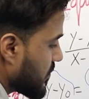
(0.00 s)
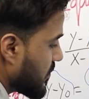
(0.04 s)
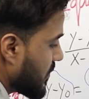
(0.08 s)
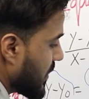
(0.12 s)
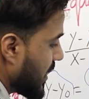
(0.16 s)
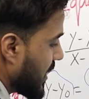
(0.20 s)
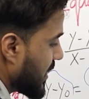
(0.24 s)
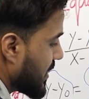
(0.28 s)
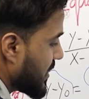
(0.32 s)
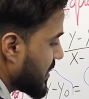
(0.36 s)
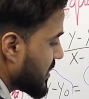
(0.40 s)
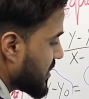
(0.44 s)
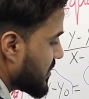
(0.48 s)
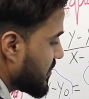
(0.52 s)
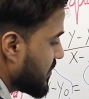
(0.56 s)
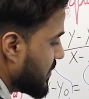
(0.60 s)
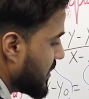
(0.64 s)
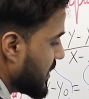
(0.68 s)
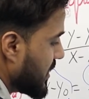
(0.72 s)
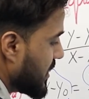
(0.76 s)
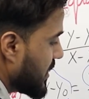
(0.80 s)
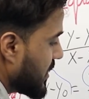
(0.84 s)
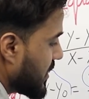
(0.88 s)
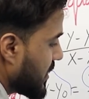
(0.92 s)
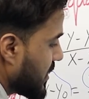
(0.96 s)
minus
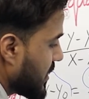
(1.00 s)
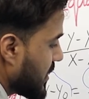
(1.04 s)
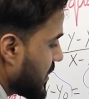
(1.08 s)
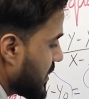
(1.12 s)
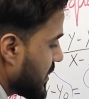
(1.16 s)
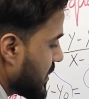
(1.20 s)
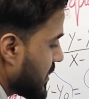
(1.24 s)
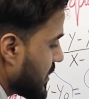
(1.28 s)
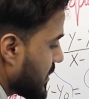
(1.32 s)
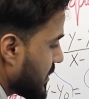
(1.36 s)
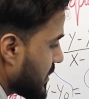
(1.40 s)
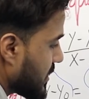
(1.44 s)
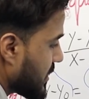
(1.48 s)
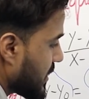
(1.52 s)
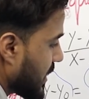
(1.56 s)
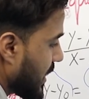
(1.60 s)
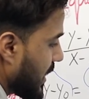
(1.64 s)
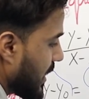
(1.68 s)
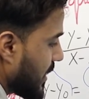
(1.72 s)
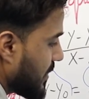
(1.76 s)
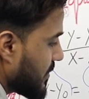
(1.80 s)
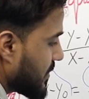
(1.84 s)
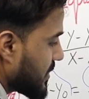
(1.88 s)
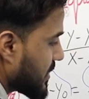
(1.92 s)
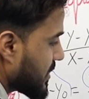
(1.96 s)
b
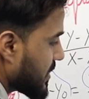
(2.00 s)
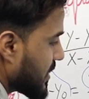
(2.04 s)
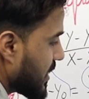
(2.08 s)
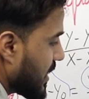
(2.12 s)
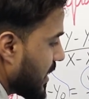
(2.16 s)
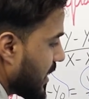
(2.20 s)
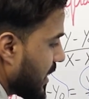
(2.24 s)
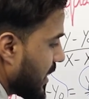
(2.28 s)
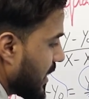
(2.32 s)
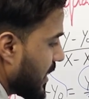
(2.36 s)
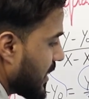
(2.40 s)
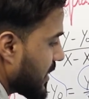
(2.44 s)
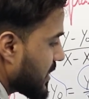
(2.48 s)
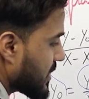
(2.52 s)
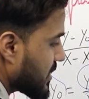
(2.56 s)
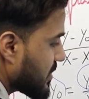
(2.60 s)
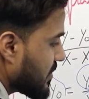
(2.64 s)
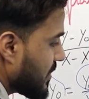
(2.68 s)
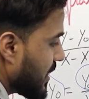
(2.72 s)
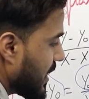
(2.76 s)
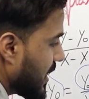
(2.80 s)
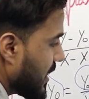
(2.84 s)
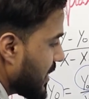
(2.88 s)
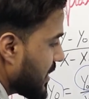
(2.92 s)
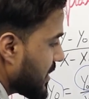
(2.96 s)
times x
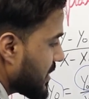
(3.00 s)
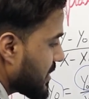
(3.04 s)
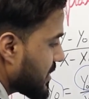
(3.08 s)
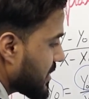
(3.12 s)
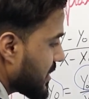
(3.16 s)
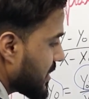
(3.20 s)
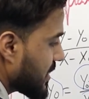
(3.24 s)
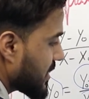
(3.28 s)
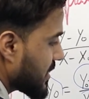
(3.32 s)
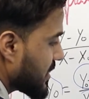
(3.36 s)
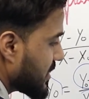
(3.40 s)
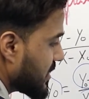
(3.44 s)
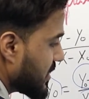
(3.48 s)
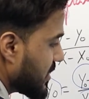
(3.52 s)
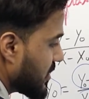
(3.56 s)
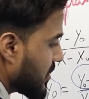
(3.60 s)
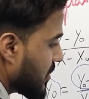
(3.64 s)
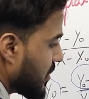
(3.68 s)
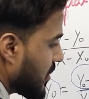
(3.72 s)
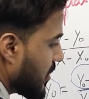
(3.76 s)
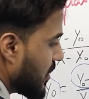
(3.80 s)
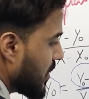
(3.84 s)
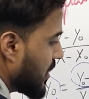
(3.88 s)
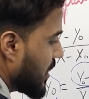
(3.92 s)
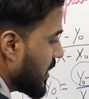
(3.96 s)
minus
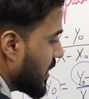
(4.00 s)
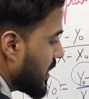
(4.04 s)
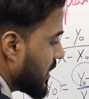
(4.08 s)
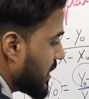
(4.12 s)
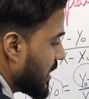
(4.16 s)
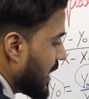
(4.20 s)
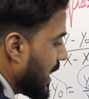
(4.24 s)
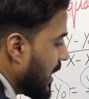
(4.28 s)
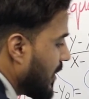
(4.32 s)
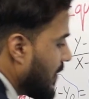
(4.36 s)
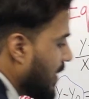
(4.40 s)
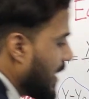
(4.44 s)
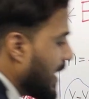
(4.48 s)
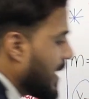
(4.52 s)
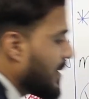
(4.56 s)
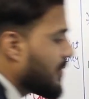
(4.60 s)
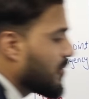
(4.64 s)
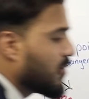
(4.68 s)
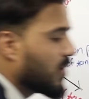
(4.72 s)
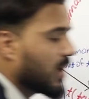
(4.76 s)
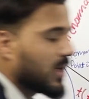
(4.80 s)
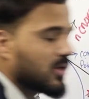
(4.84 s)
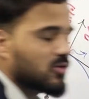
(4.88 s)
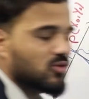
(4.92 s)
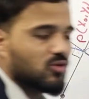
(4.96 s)
x0. Now I am
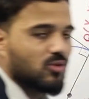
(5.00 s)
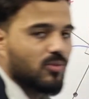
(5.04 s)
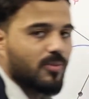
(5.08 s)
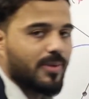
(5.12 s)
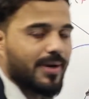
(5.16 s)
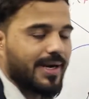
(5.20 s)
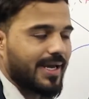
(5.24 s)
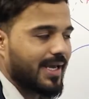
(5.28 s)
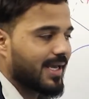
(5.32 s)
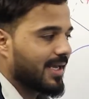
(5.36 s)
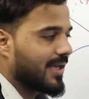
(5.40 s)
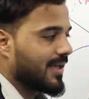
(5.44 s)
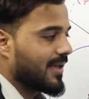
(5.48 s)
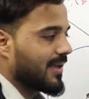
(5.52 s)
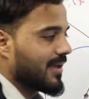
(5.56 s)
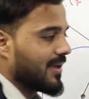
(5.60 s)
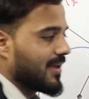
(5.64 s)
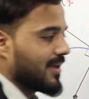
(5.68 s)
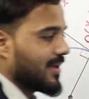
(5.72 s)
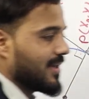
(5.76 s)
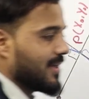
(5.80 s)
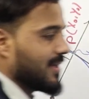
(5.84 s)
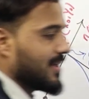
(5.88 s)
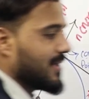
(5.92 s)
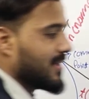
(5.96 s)
going to bring
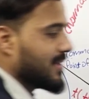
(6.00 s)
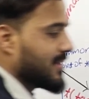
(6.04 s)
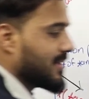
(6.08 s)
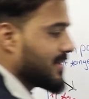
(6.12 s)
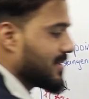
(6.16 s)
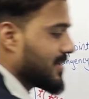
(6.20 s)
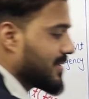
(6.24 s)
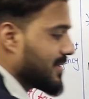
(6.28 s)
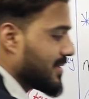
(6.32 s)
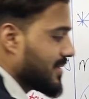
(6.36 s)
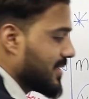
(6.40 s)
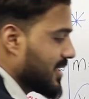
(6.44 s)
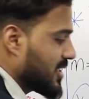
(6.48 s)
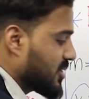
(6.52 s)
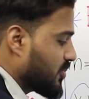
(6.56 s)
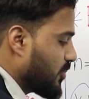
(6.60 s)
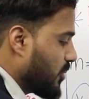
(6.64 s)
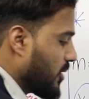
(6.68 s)
this